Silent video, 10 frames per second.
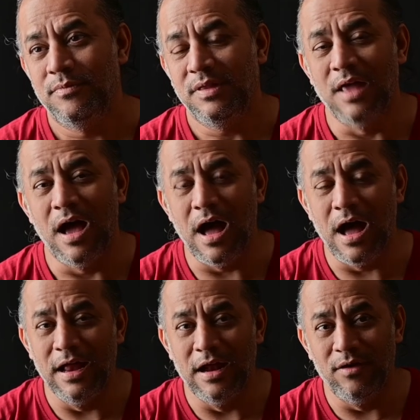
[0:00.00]
the
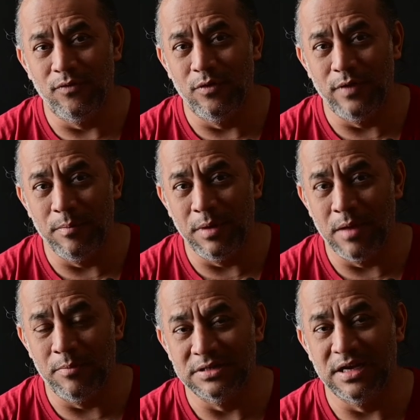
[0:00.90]
high-end full-frame
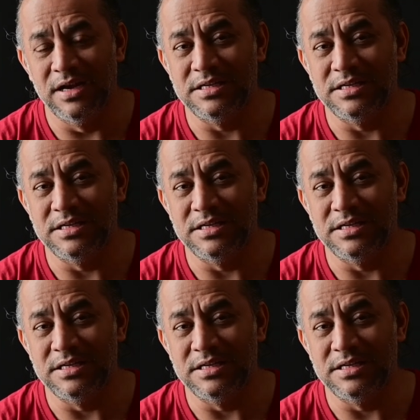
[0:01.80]
cameras are